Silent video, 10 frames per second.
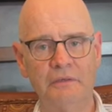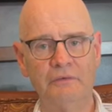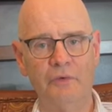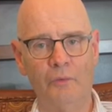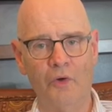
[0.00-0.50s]

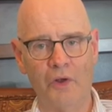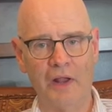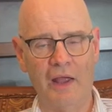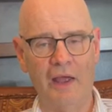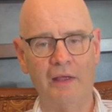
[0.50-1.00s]
for
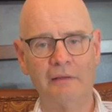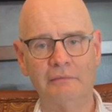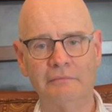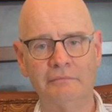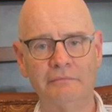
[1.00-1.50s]
Mordecai.
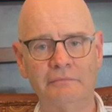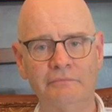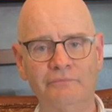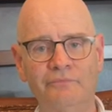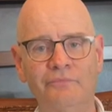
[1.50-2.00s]

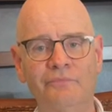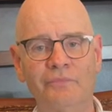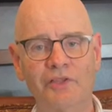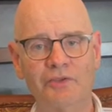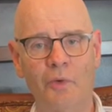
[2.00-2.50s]

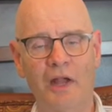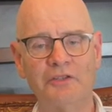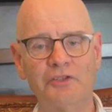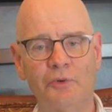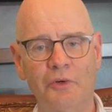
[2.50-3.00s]
It's quite a
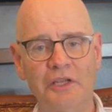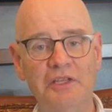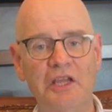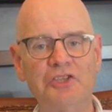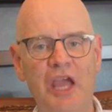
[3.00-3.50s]
story.
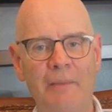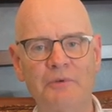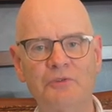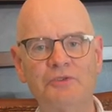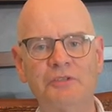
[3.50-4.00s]
10
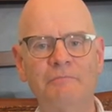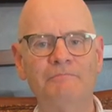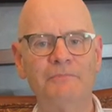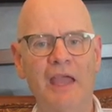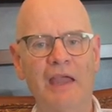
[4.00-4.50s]
chapters,
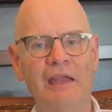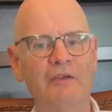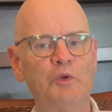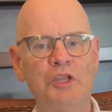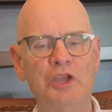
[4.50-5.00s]
and
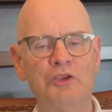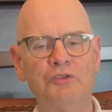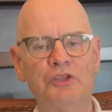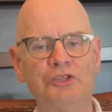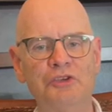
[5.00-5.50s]
every year
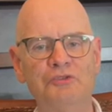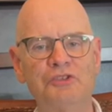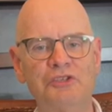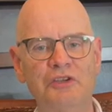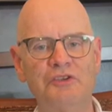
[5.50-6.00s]
the
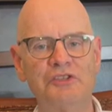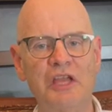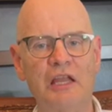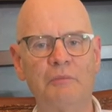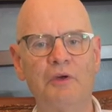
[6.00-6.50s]
Jews still
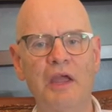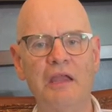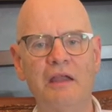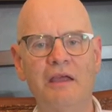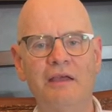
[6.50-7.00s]
celebrate
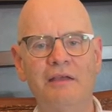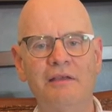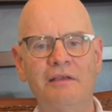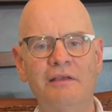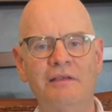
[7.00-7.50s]

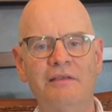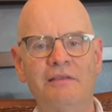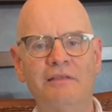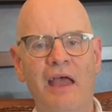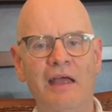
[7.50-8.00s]

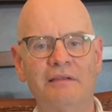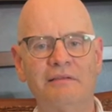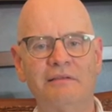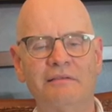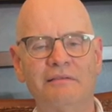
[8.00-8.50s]
that